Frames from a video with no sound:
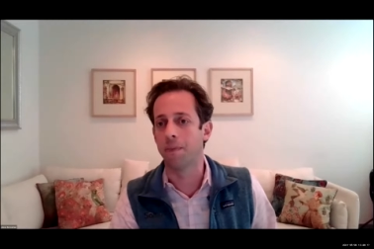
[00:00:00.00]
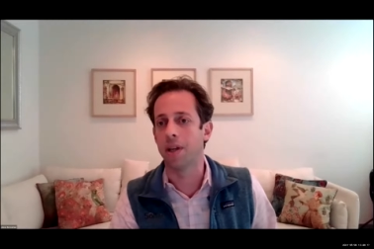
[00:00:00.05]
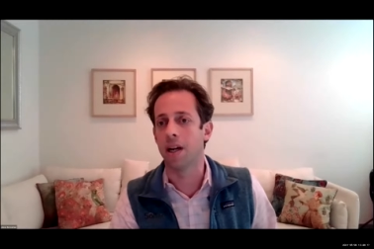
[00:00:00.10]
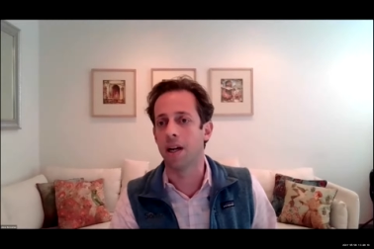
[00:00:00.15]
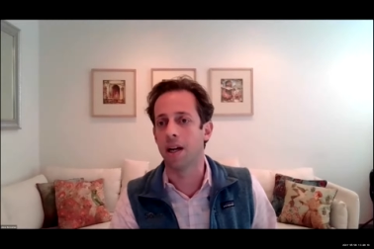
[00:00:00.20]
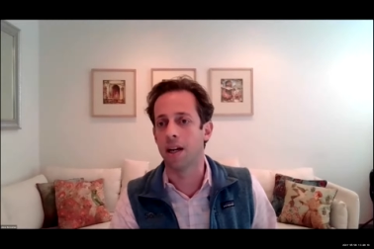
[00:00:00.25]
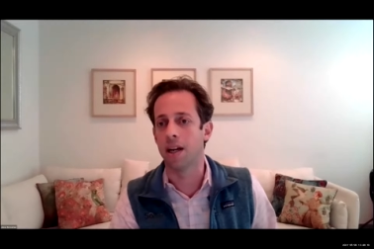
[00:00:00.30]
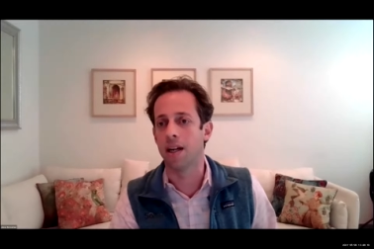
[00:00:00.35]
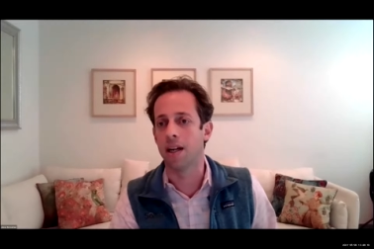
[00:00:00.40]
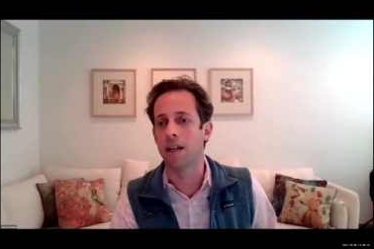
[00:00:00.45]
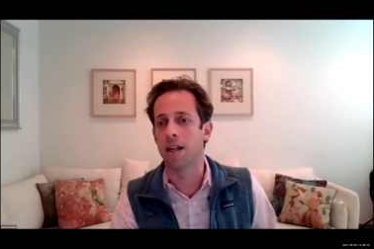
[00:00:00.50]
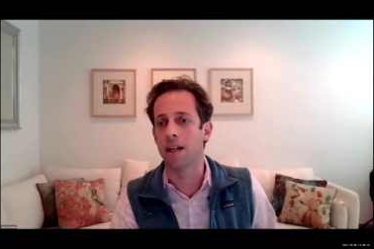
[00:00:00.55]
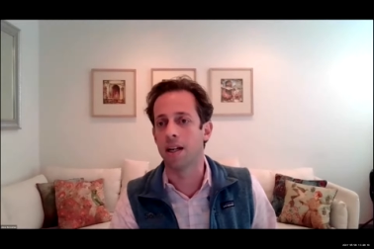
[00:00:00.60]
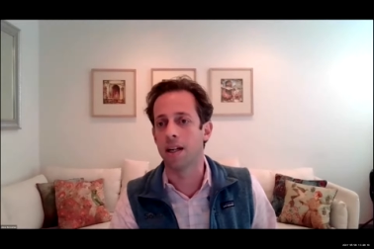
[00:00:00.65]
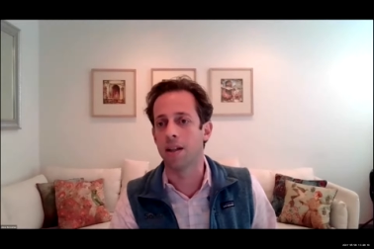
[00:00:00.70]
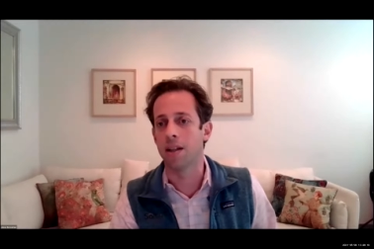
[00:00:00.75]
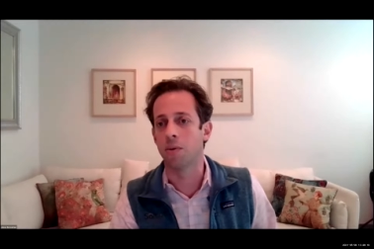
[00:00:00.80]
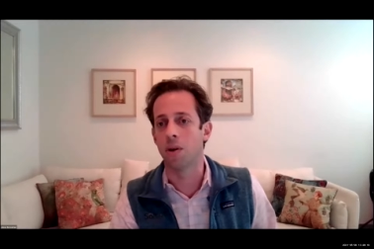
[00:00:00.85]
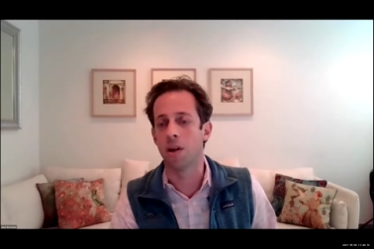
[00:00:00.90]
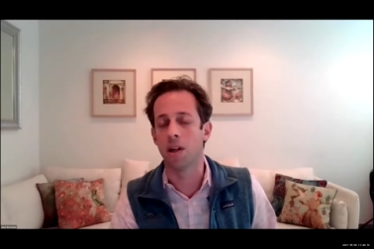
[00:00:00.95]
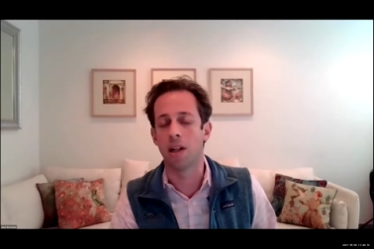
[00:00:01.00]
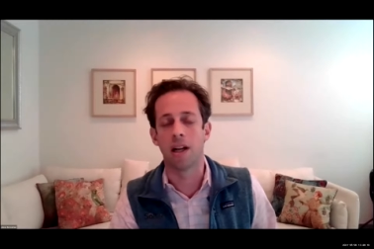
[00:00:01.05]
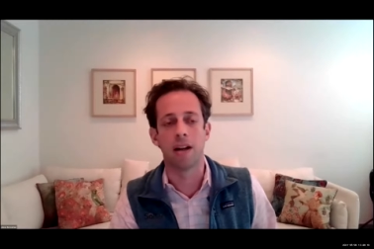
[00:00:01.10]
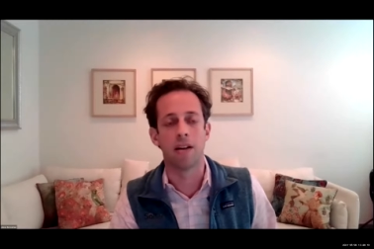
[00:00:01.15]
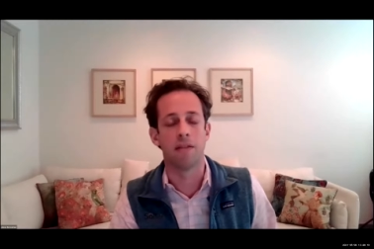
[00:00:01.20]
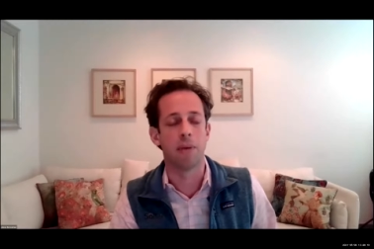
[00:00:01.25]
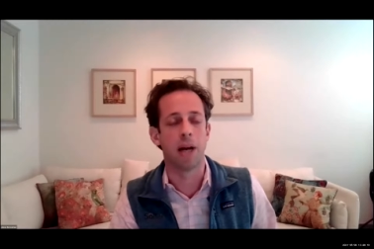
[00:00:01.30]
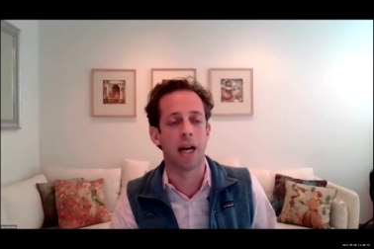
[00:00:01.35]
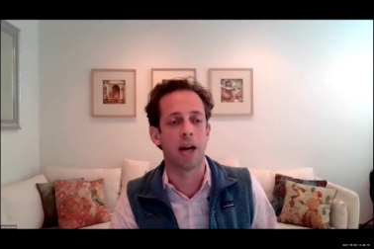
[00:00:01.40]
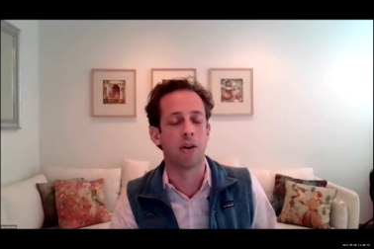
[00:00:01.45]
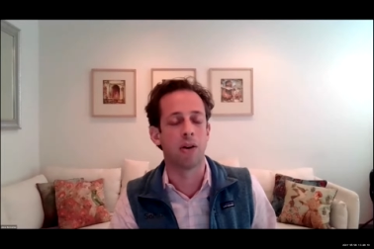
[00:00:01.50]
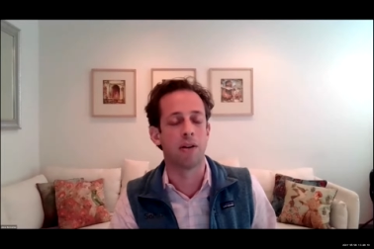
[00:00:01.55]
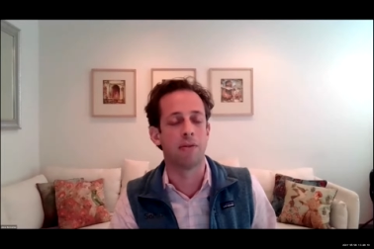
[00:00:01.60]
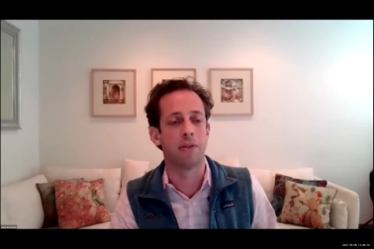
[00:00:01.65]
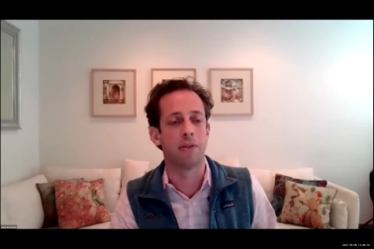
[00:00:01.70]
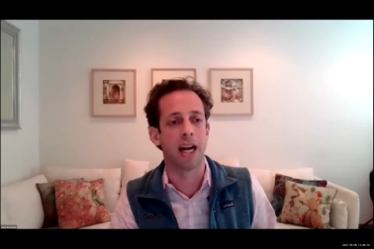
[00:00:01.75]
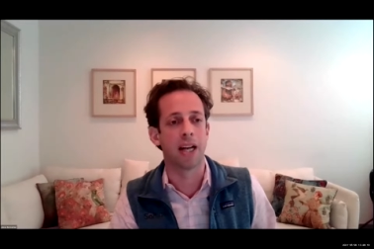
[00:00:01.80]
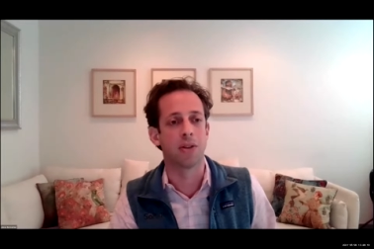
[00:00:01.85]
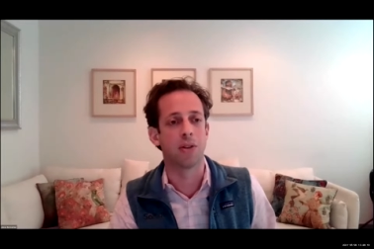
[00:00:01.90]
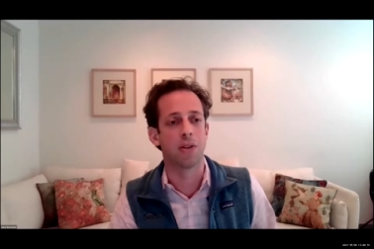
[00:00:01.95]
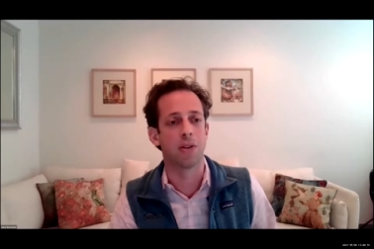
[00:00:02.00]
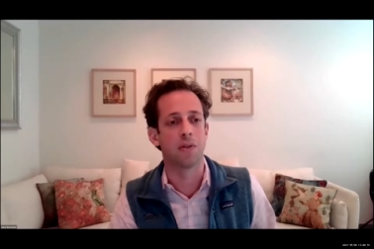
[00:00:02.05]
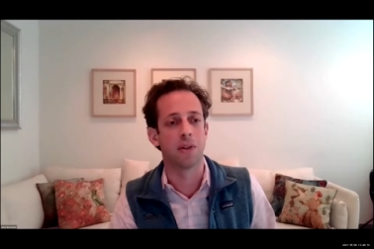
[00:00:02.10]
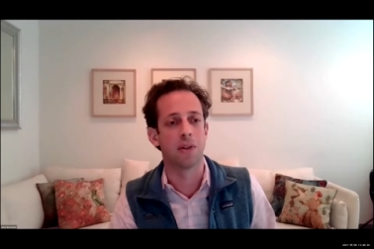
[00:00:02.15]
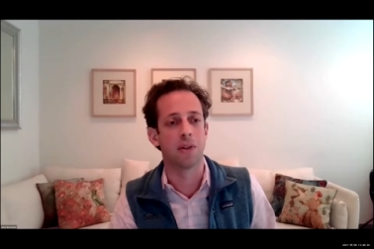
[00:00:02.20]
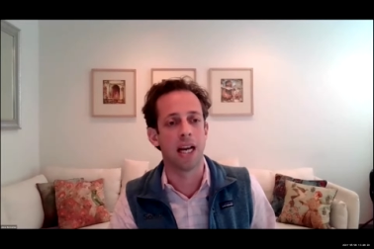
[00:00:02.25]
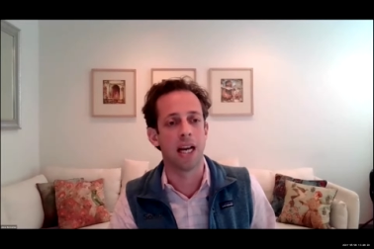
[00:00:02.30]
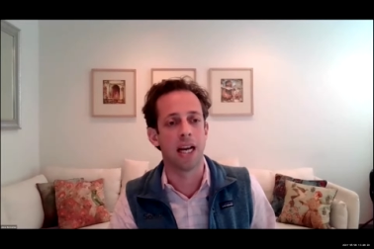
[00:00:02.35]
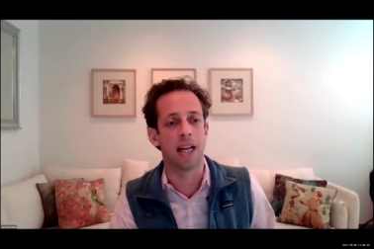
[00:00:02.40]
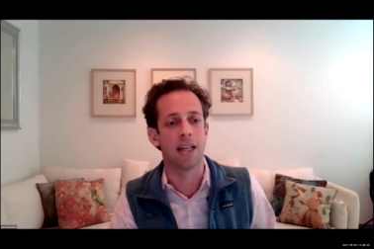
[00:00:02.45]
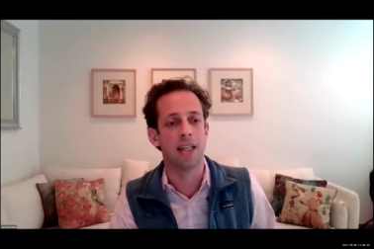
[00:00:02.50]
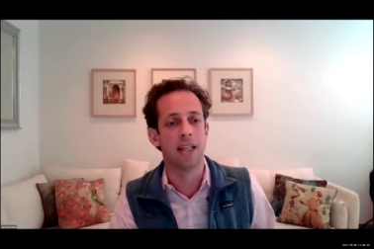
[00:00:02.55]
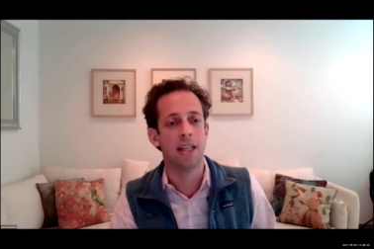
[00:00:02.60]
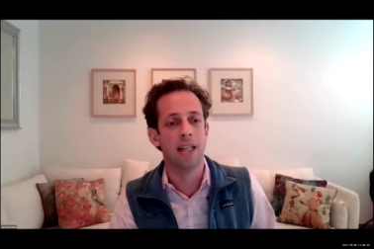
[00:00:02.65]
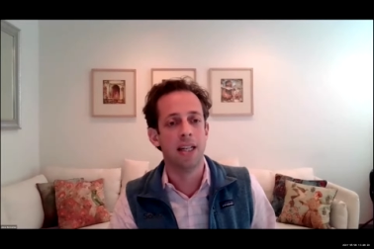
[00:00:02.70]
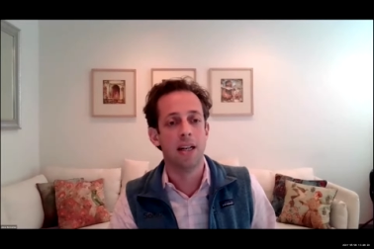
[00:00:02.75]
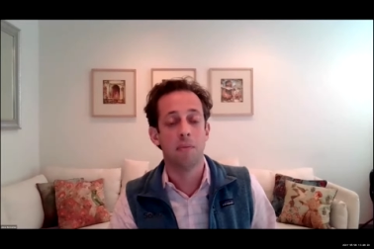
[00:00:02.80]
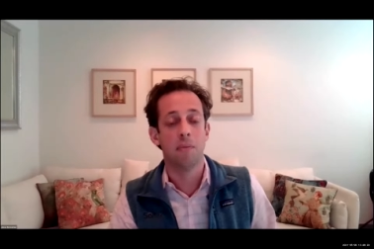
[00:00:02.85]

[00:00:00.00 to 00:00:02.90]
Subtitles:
and the rollout of battery factories for that.